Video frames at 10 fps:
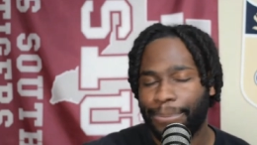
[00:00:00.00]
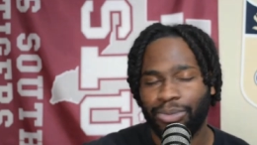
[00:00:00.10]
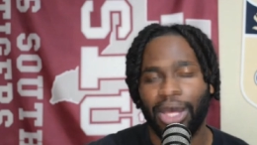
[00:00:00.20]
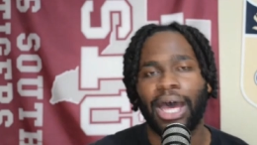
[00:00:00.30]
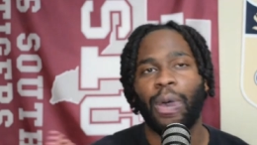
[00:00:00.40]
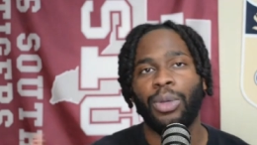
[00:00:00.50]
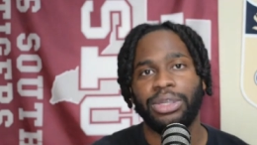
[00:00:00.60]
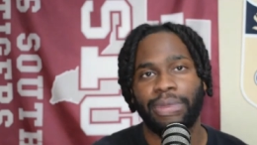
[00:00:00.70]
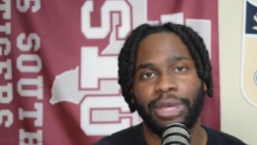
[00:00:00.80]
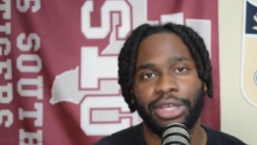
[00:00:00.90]
I wanted to
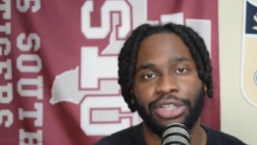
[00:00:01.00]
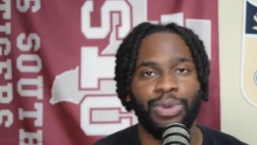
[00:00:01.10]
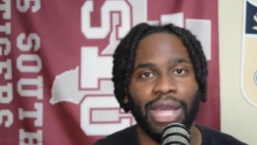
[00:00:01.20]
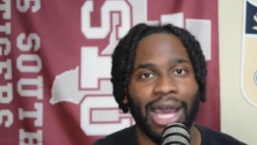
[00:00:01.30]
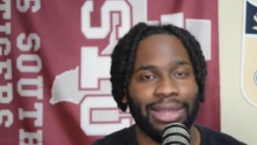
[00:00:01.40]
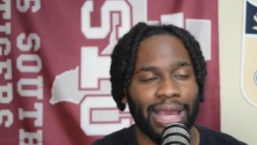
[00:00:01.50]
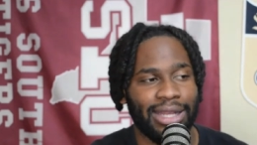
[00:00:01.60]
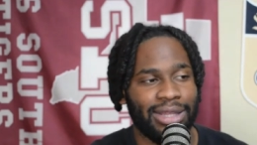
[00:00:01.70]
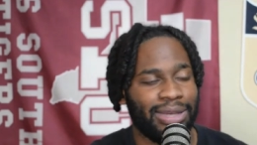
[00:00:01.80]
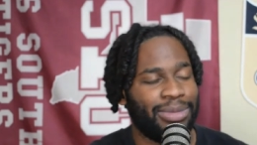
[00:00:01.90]
make sure that we
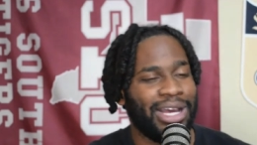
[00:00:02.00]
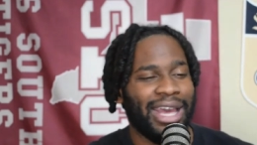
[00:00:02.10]
highlighted them.